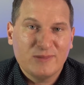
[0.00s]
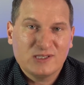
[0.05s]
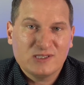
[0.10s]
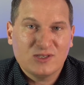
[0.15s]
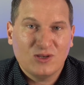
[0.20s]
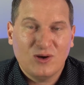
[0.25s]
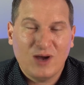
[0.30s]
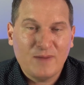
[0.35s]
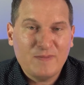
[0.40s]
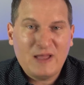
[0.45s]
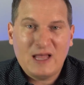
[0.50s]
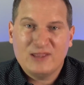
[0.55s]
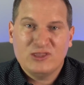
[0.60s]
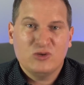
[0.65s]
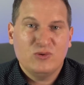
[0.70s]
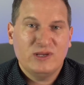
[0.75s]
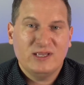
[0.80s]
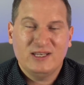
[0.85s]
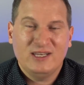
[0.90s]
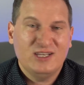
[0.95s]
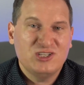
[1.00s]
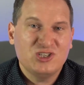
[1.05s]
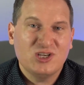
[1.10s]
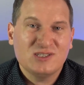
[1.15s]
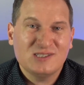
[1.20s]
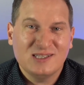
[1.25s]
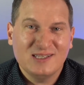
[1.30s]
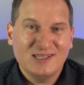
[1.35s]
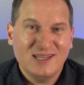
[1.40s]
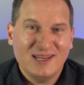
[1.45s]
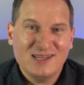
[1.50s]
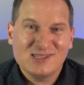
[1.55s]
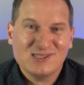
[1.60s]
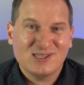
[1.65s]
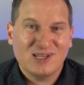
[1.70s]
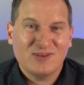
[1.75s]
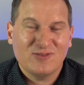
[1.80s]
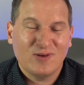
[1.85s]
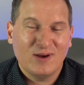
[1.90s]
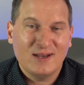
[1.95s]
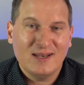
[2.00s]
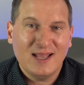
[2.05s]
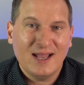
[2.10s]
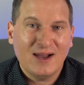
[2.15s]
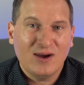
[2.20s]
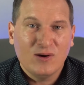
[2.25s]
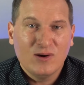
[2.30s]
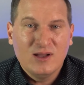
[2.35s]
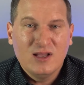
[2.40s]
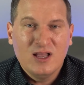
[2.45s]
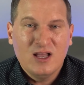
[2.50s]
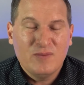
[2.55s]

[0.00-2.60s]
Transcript: And so I'm not doing any just-in-case stuff right now,